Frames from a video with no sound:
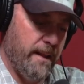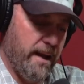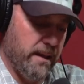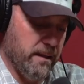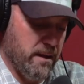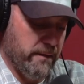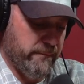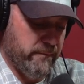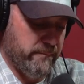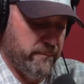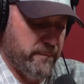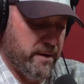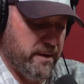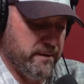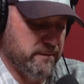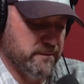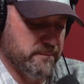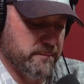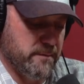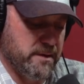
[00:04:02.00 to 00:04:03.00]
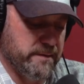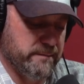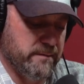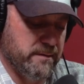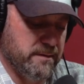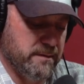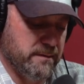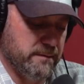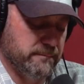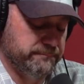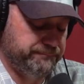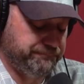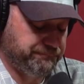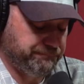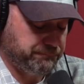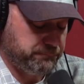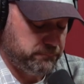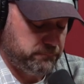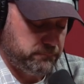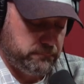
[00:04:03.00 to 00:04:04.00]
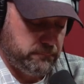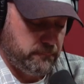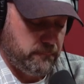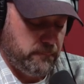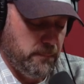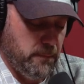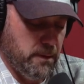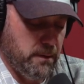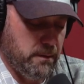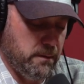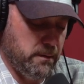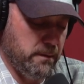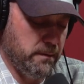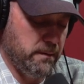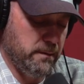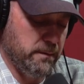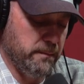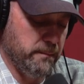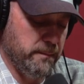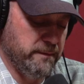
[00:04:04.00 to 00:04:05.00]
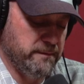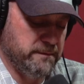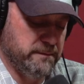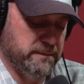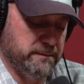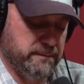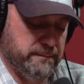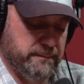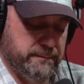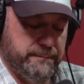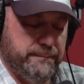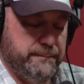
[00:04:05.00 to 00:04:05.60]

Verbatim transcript: I love them. I use them on everything. Um, it's just